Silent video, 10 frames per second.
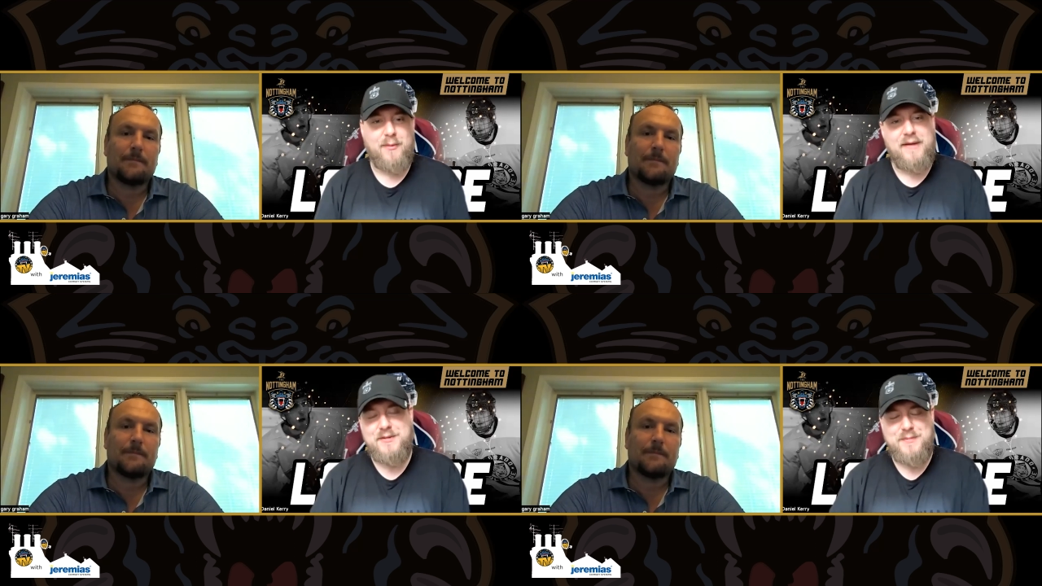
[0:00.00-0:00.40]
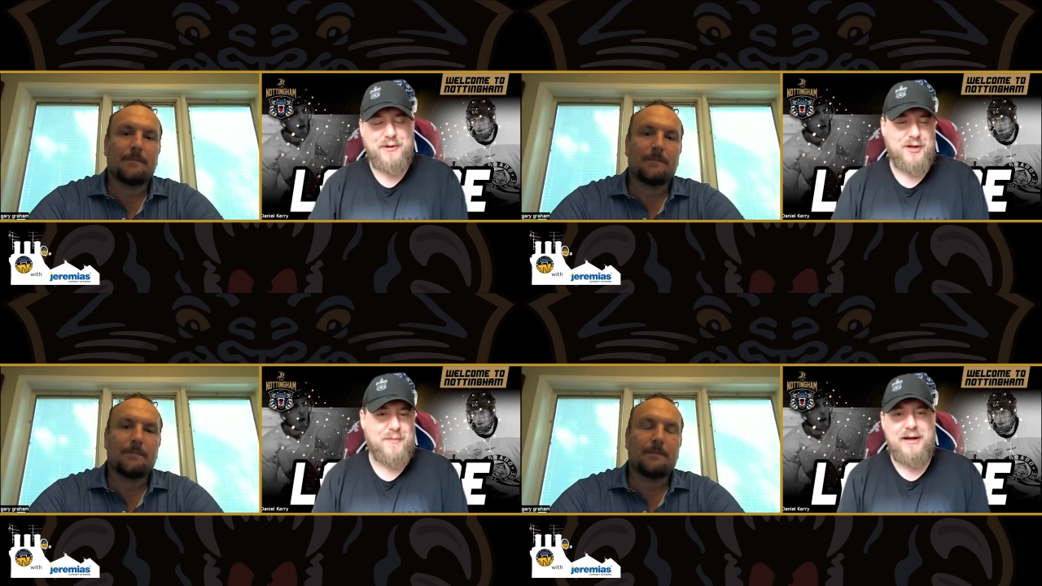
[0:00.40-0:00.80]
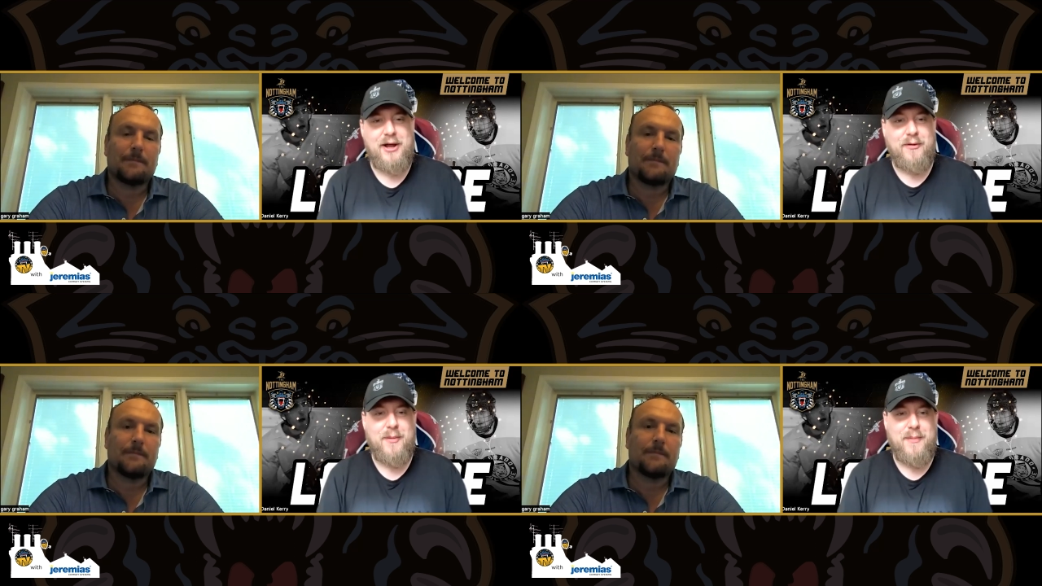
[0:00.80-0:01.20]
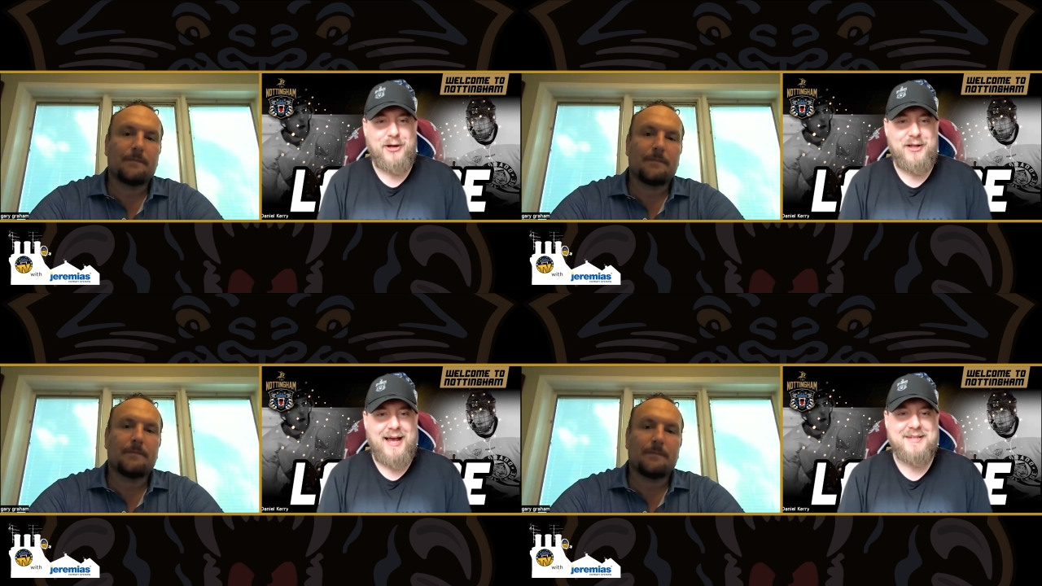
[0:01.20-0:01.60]
Speaker 1: We've spoken about it on the
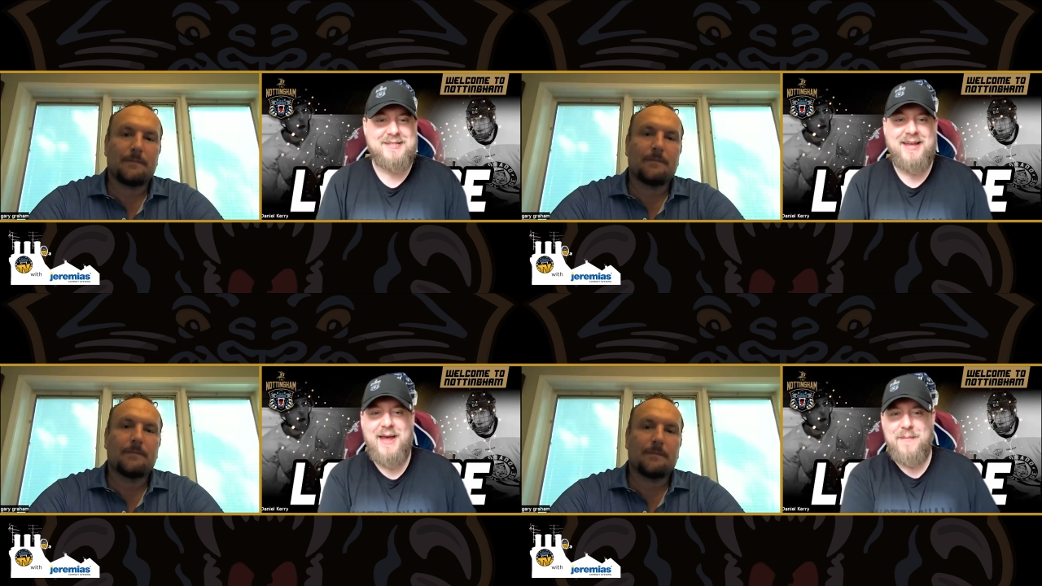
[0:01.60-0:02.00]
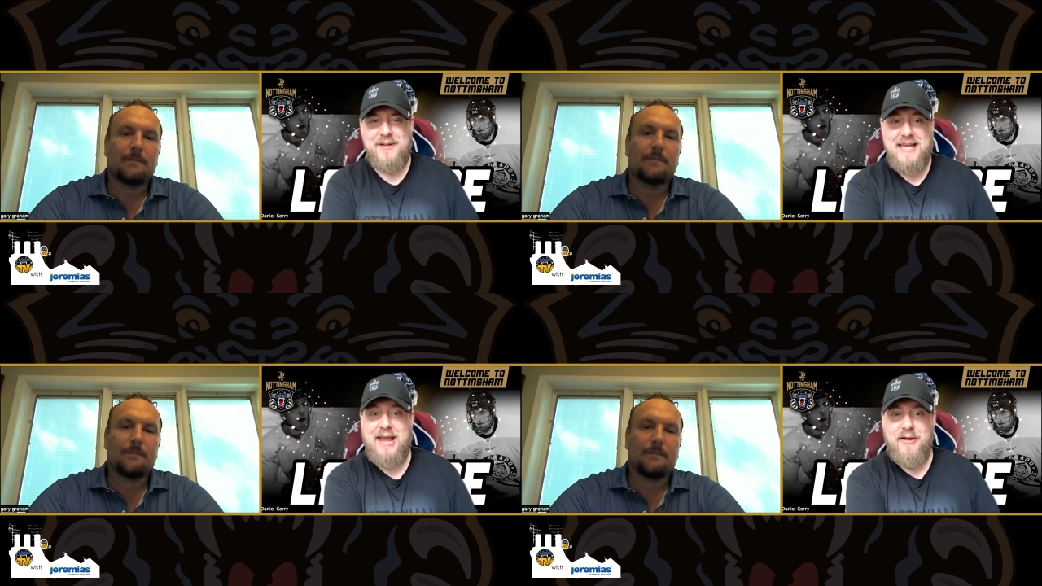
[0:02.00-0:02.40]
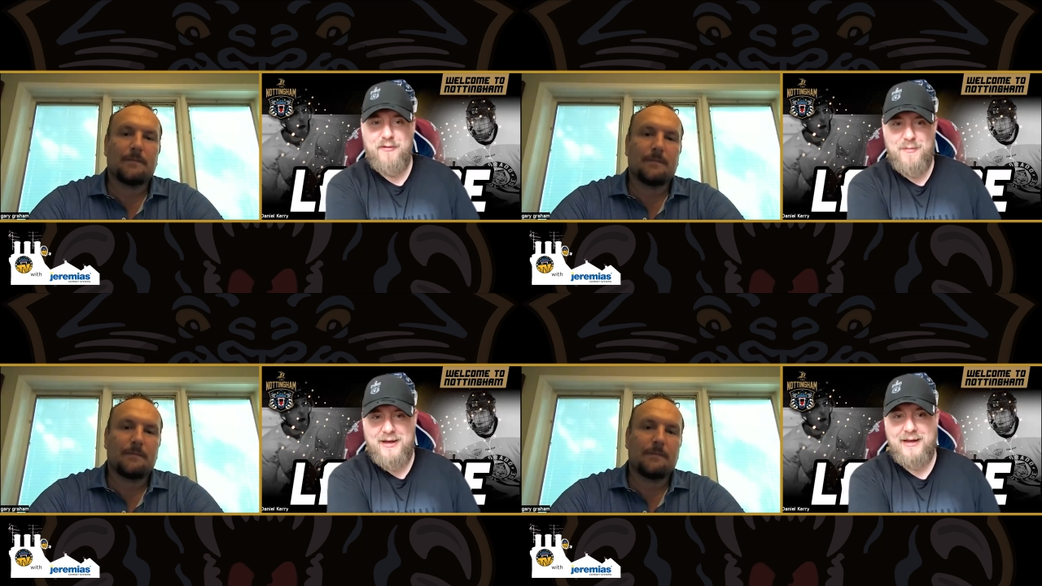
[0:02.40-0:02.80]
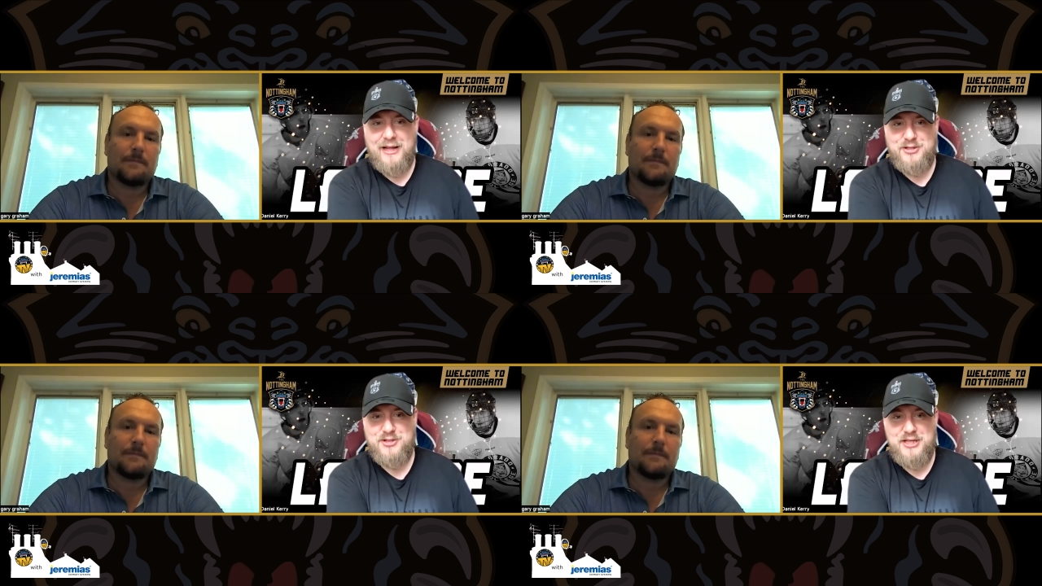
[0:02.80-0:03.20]
podcast, but to hear it from a guy
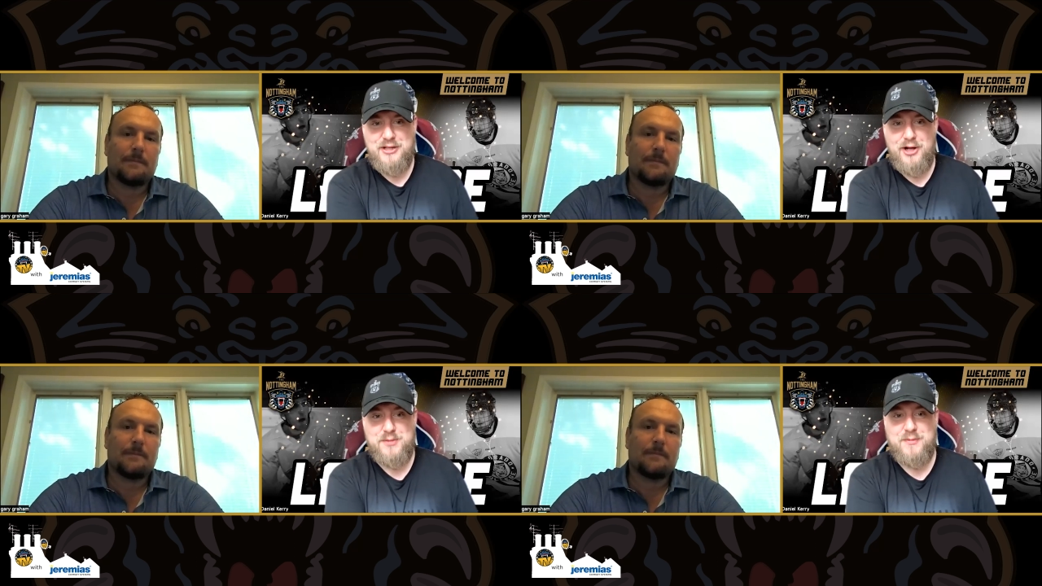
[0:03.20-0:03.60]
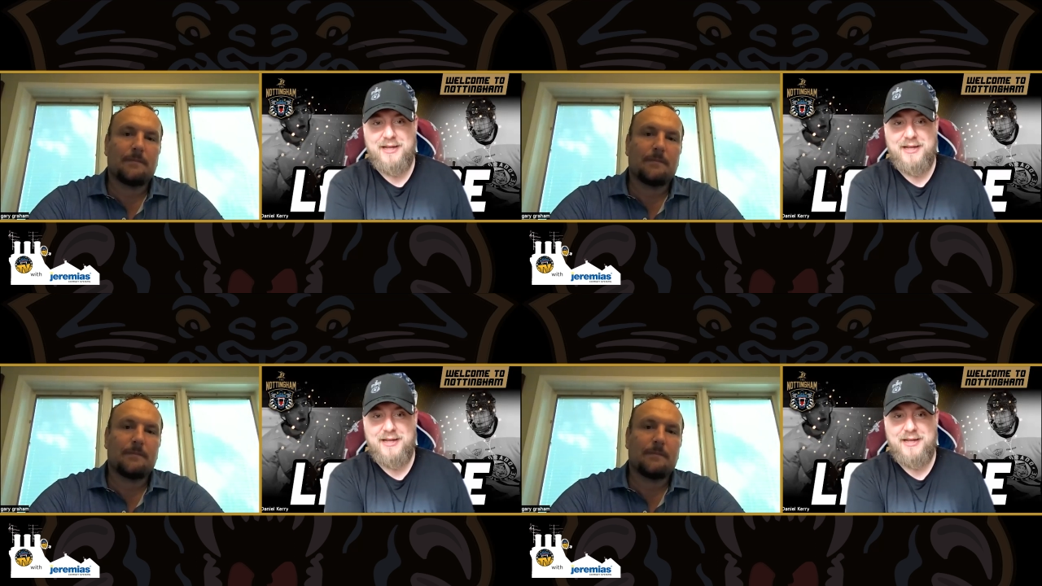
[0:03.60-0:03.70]
like Justin Hodgman,